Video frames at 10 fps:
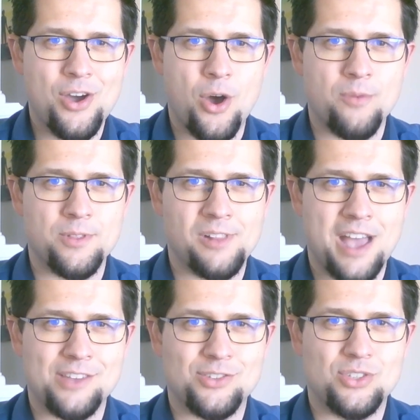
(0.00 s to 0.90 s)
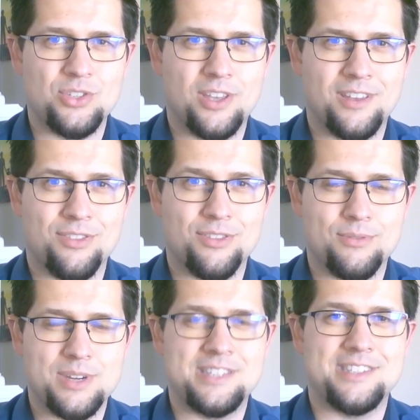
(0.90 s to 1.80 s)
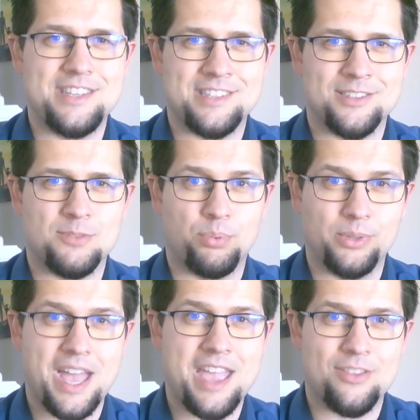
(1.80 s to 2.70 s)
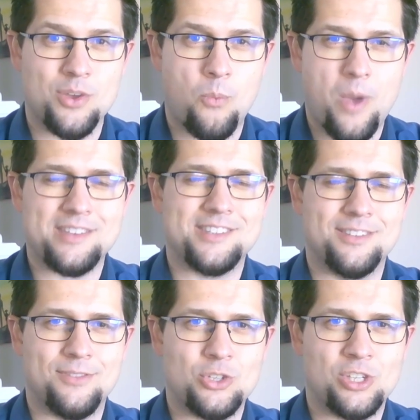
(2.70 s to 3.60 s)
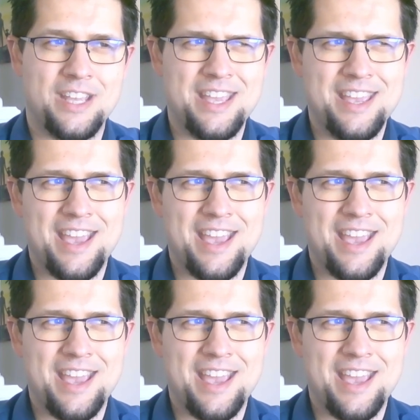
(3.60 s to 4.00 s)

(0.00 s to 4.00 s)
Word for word: over the last uh, three seasons playing in the West Division.